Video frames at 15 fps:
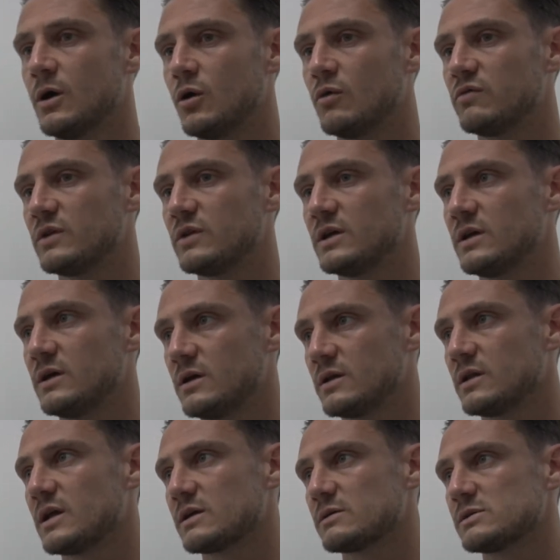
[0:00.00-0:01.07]
hopefully,
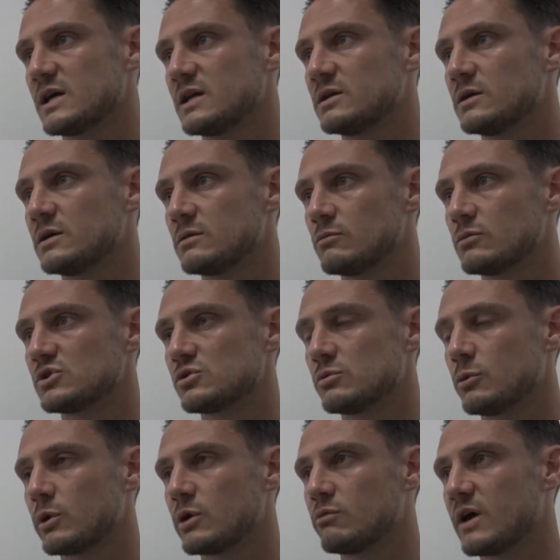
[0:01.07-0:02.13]
like we said, it's
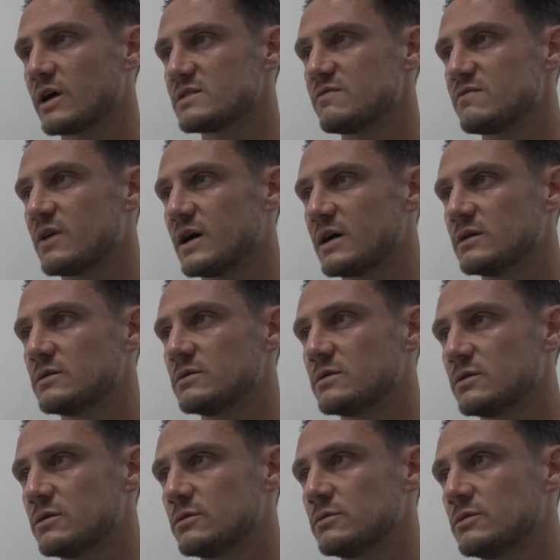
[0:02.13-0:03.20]
something we can rectify and
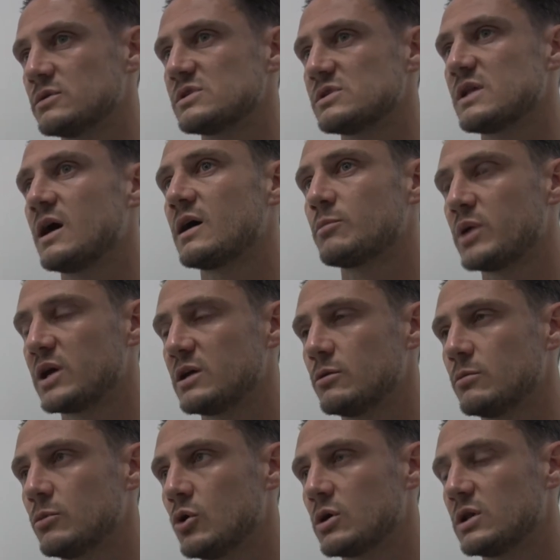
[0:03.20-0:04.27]
start picking
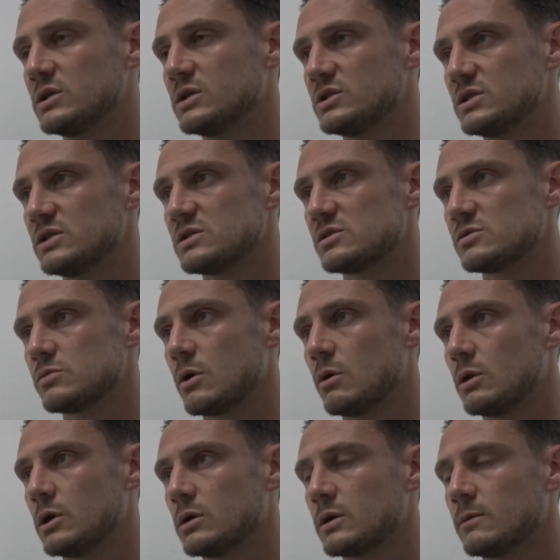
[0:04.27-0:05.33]
up more clean sheets as we
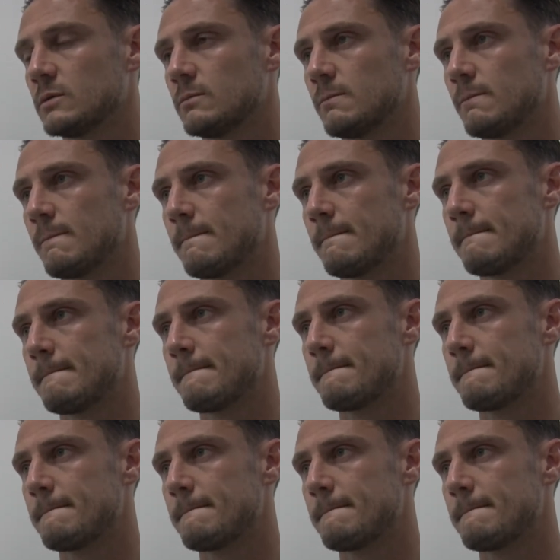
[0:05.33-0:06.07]
go along now.